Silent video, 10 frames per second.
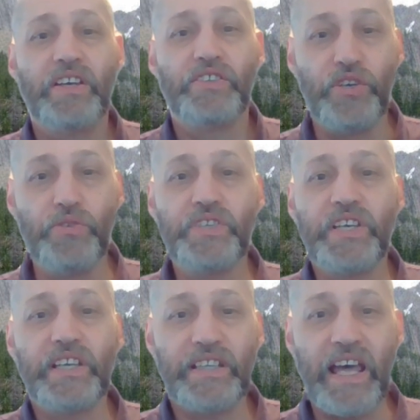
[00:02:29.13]

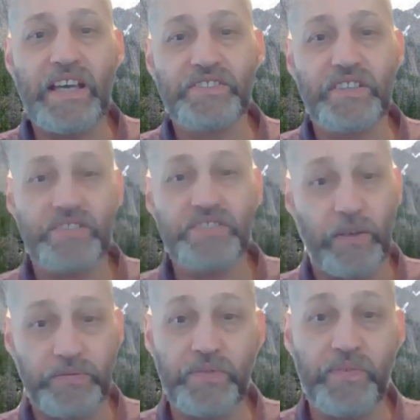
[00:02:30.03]
using it as a
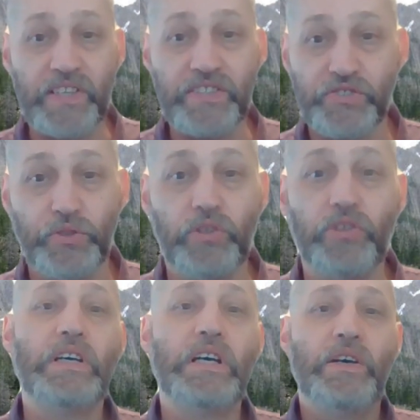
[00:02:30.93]
self-defense tool,